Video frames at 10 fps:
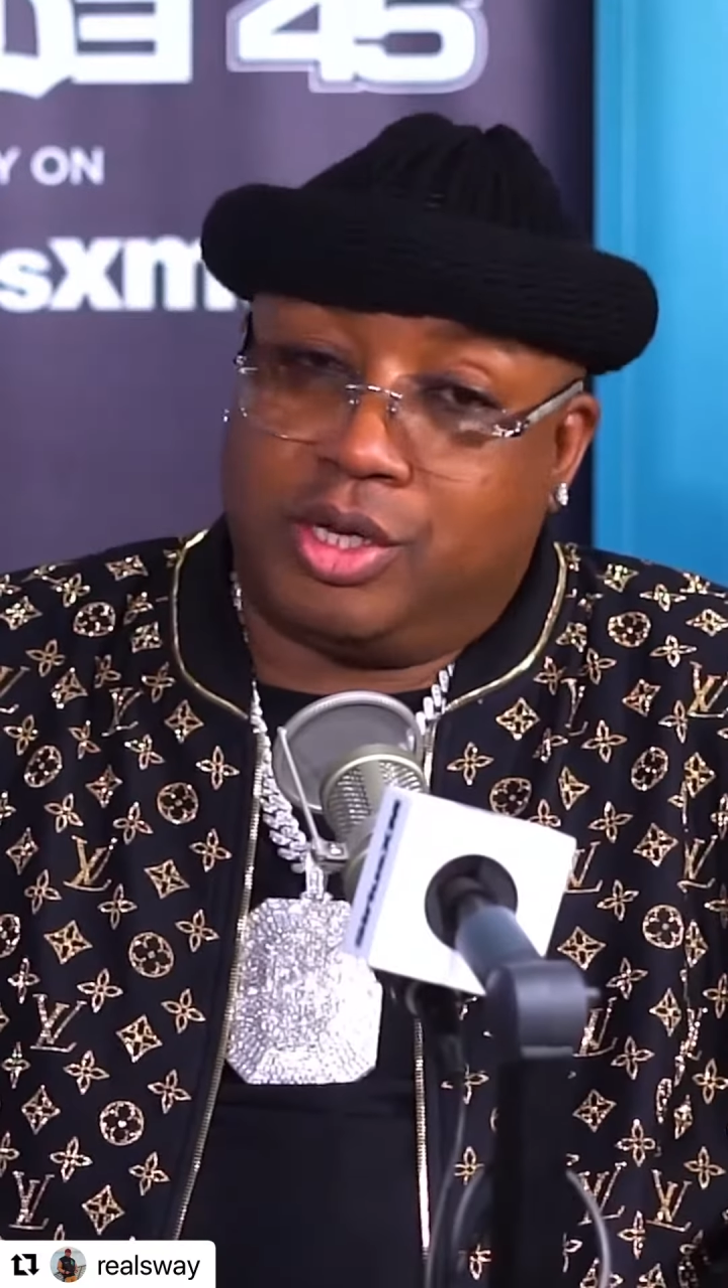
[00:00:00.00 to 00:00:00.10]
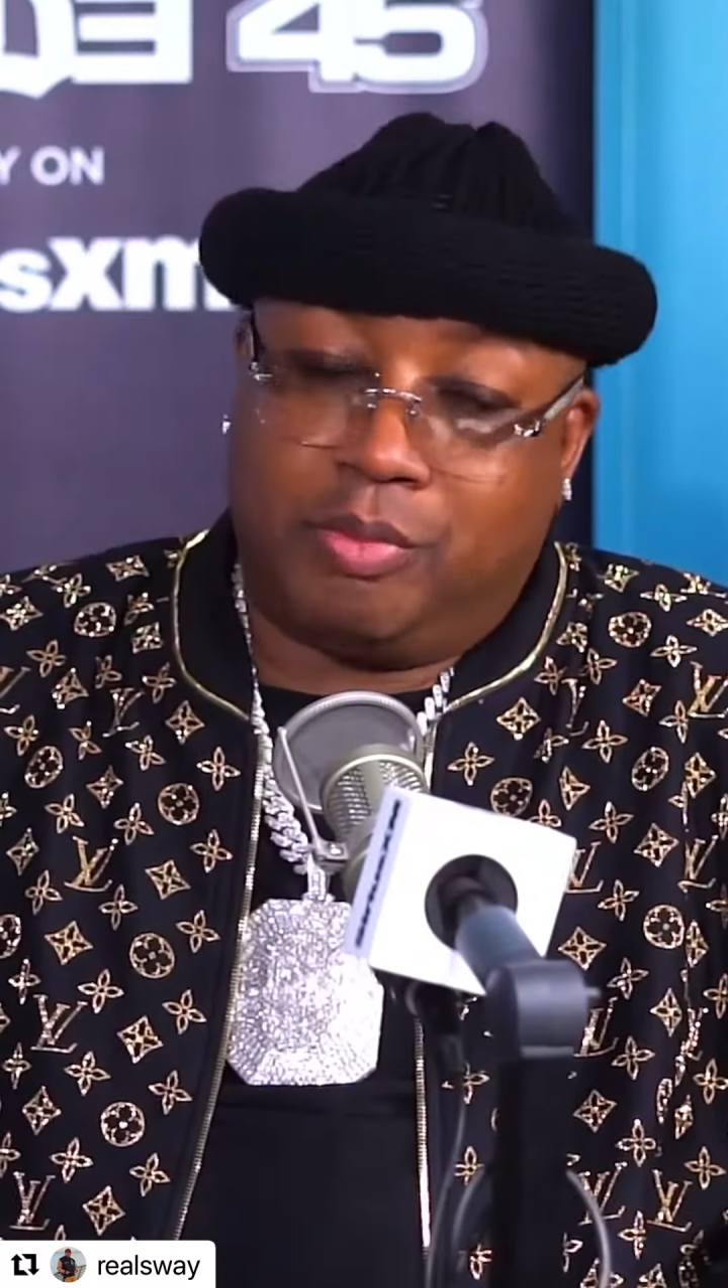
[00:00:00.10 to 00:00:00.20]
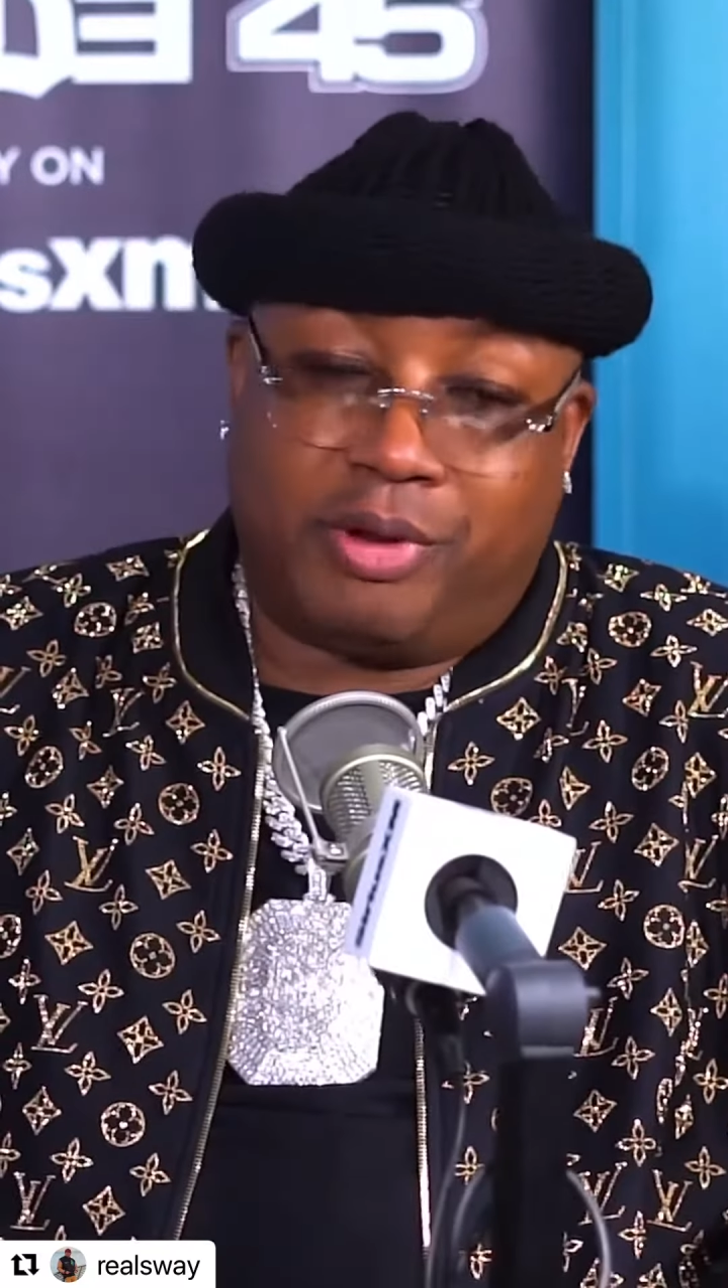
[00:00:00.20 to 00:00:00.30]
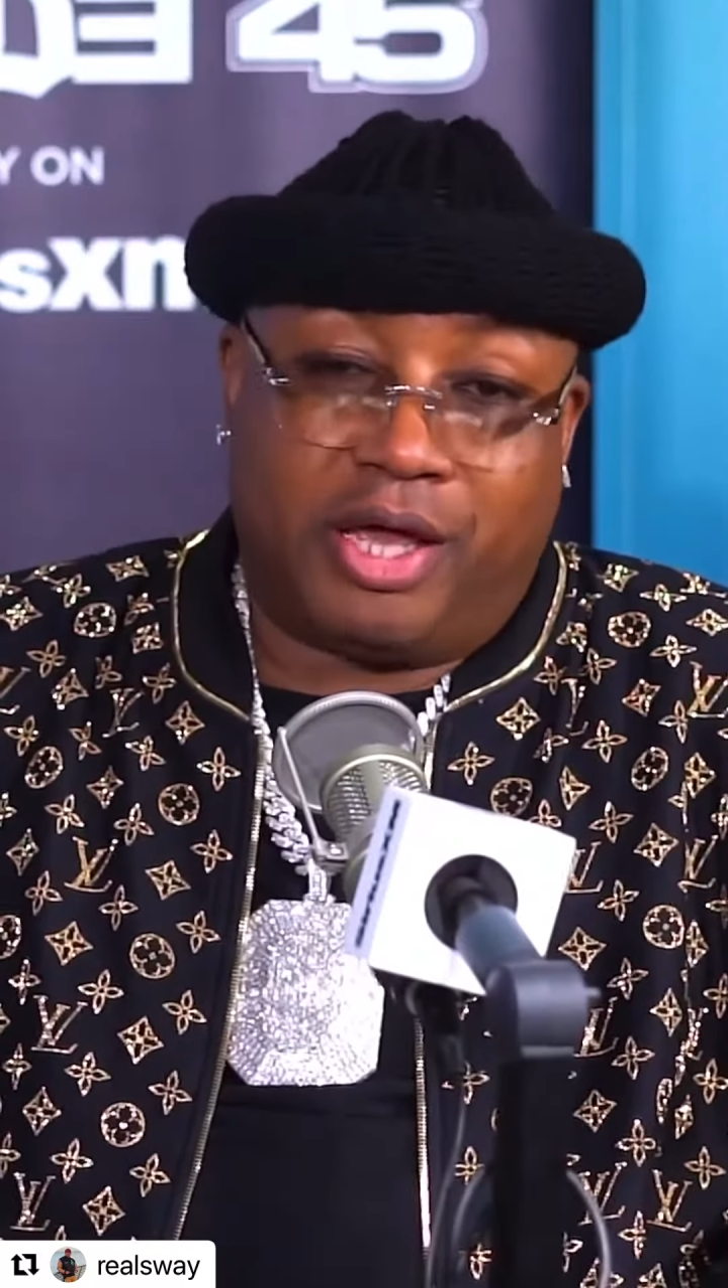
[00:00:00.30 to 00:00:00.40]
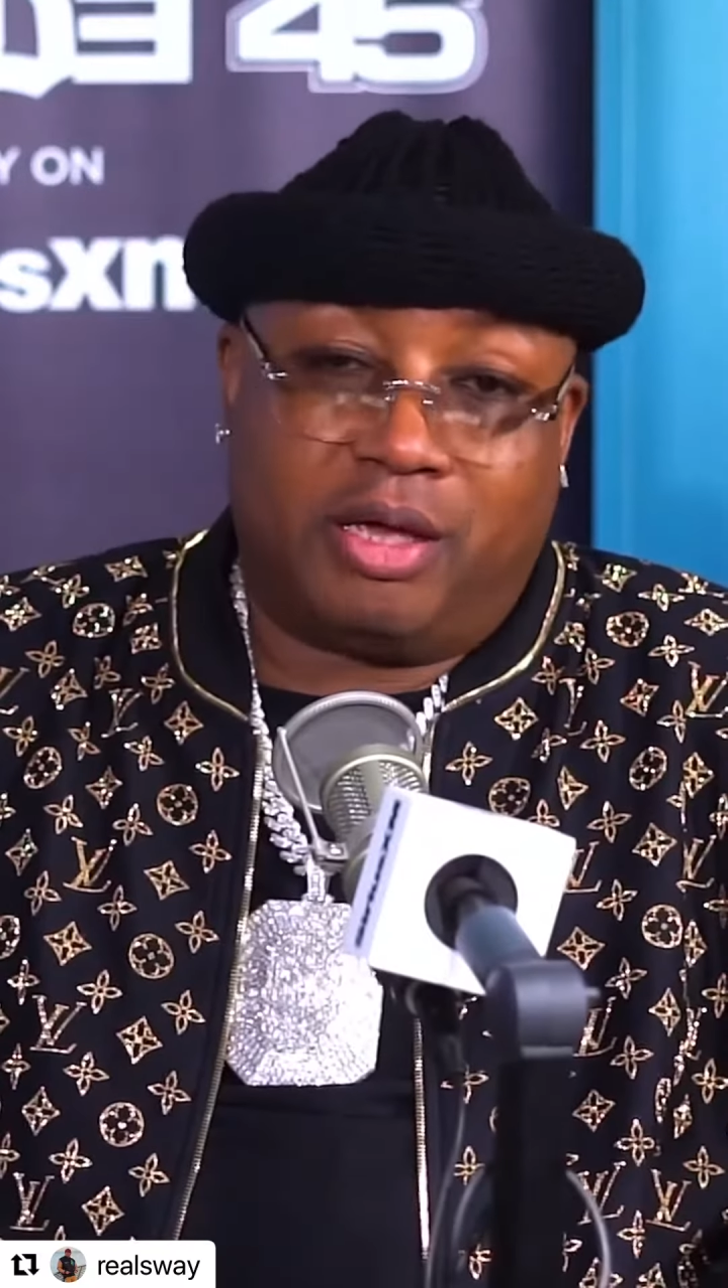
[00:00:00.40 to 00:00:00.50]
it
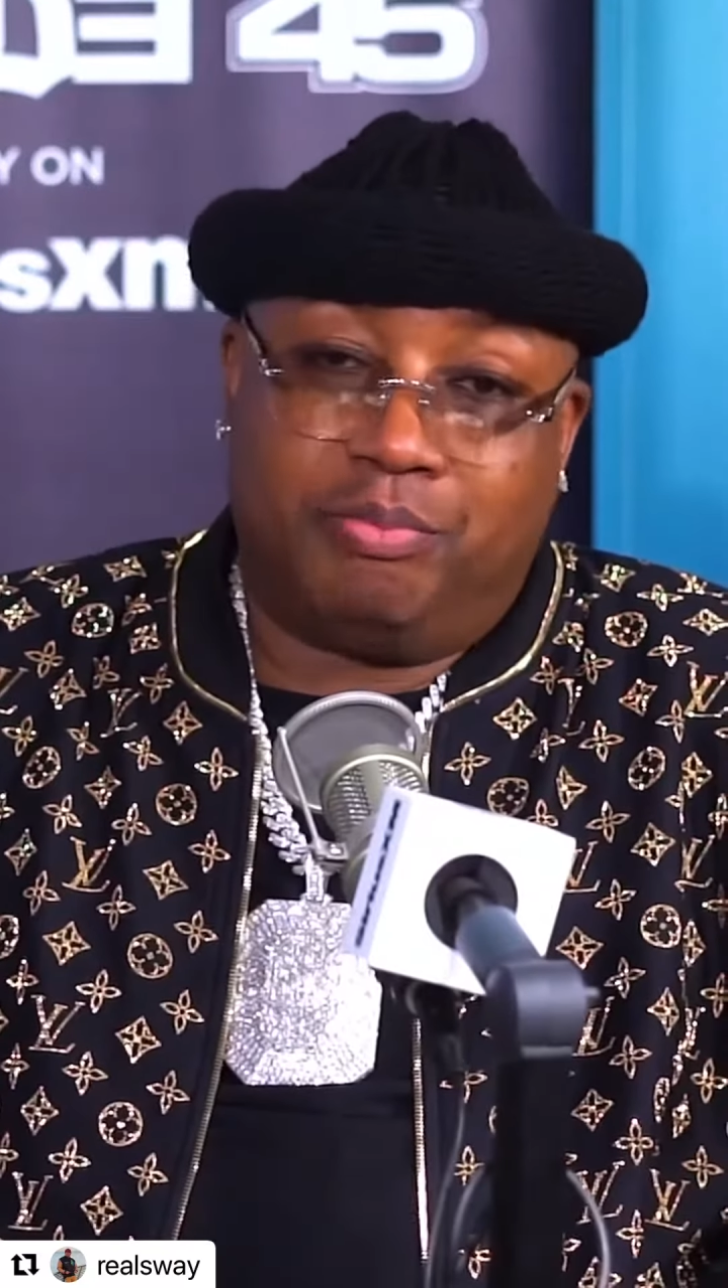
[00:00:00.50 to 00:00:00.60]
up like